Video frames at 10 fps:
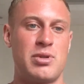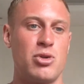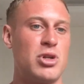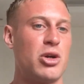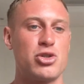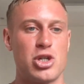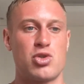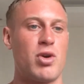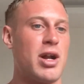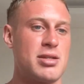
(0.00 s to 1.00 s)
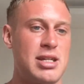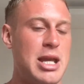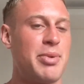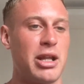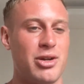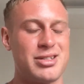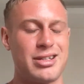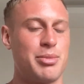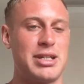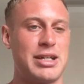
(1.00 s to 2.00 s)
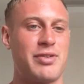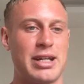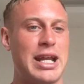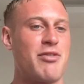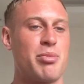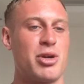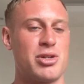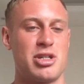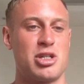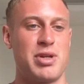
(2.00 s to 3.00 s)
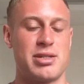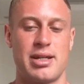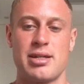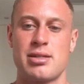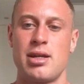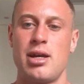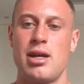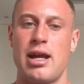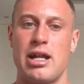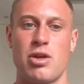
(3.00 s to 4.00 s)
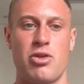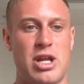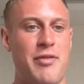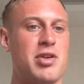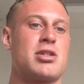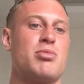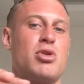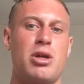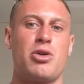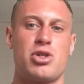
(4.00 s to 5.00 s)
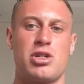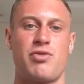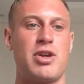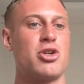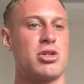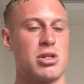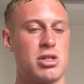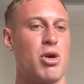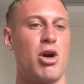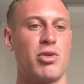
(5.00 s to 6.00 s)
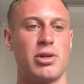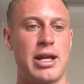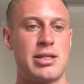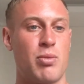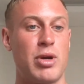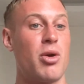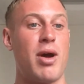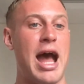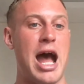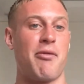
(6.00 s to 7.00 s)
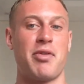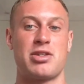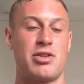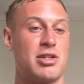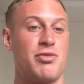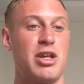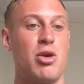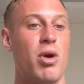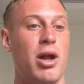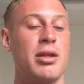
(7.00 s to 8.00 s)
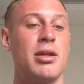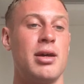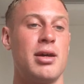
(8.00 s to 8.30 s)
Due diligence runs deep and it looks a little bit different in every person's business. And so there's definitely some due diligence features and some overlays that we don't have this V1